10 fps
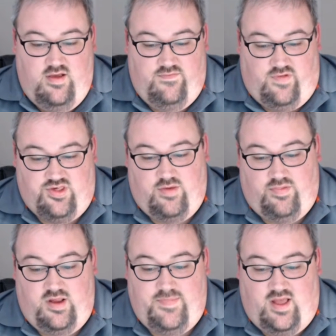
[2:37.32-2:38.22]
Flesh and
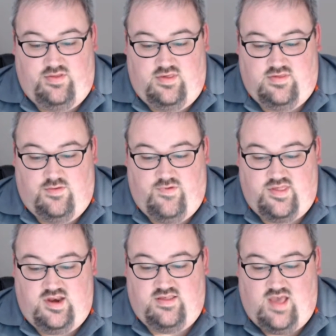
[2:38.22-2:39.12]
Blood balances the
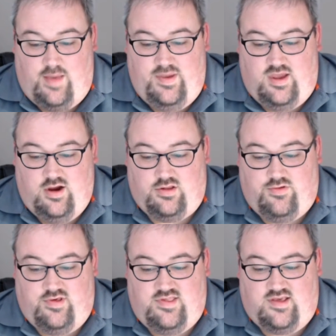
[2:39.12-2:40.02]
resinous hoppy
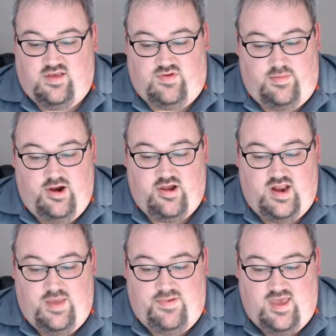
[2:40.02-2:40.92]
characteristics of an American
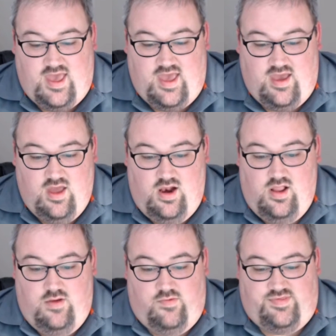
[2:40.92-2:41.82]
IPA
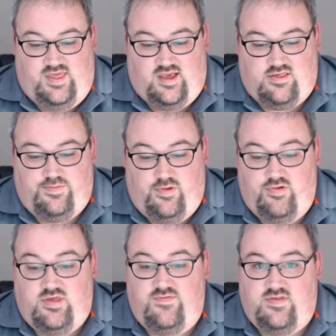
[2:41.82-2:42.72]
with the
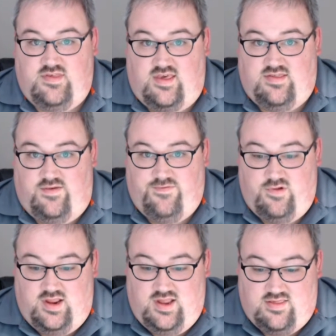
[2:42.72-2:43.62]
explosive, zesty
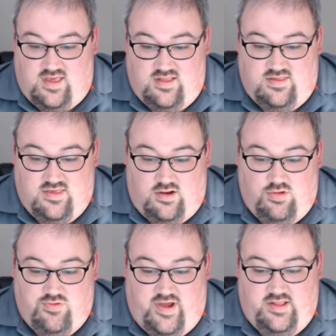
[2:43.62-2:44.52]
fruitiness and subtle
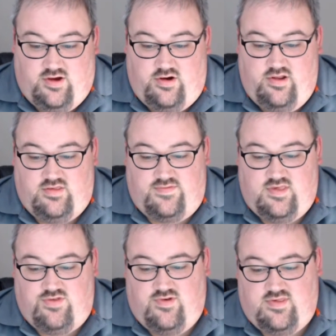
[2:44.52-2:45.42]
drying tartness of
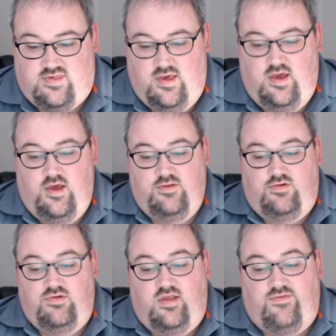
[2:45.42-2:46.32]
citrus
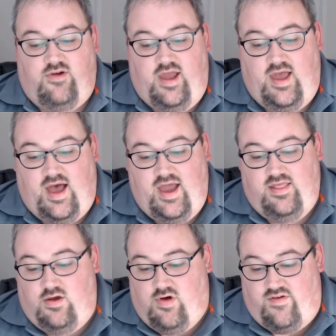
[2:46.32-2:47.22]
to deliver a
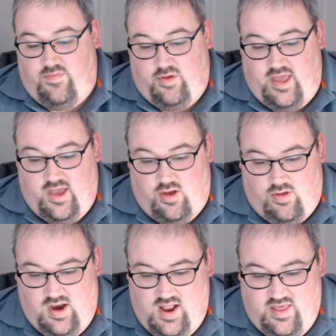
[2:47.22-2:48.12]
highly quaffable
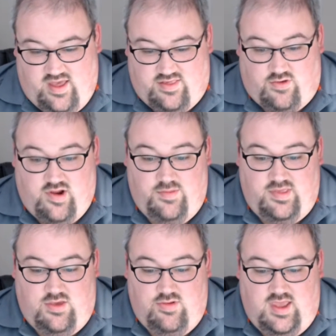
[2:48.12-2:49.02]
ale that's incredibly
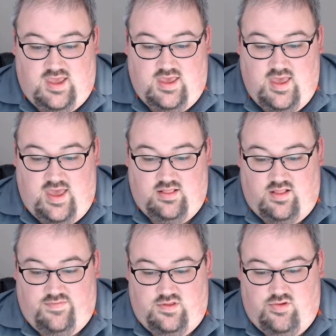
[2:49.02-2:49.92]
unique and
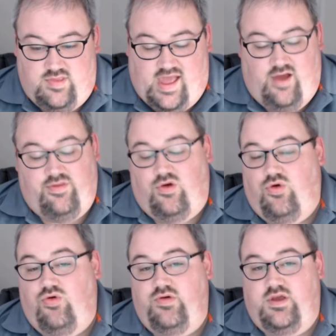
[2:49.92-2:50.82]
lovely to down the
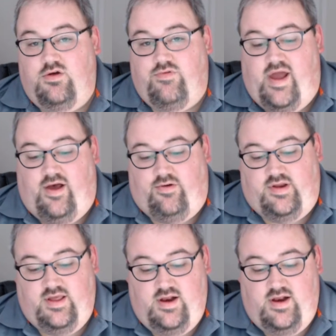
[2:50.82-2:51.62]
whole year round.